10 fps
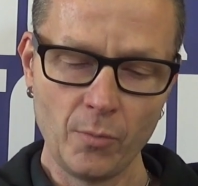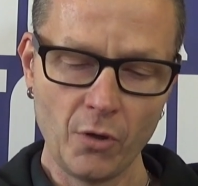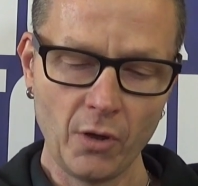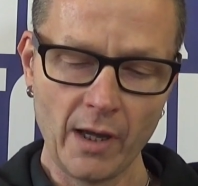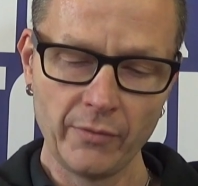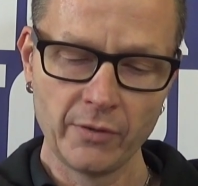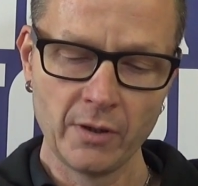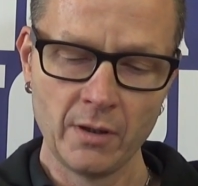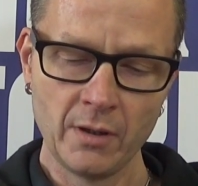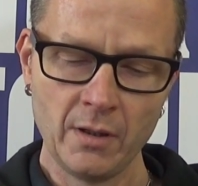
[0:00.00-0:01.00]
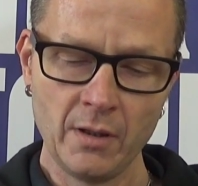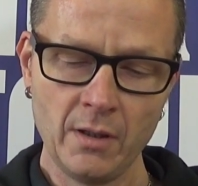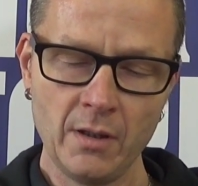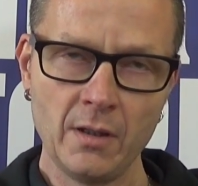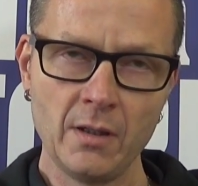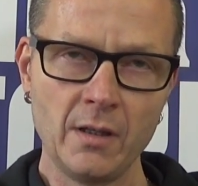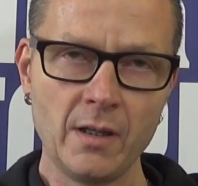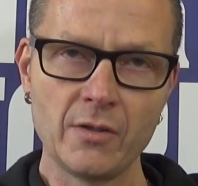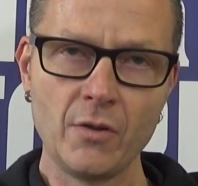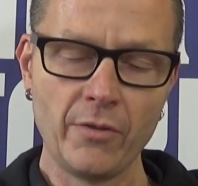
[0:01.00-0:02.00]
more left, and
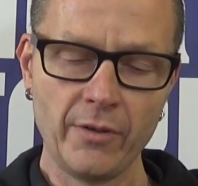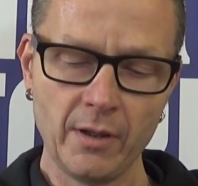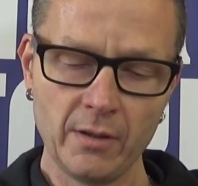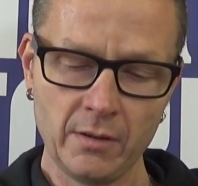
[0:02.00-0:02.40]
there's nothing.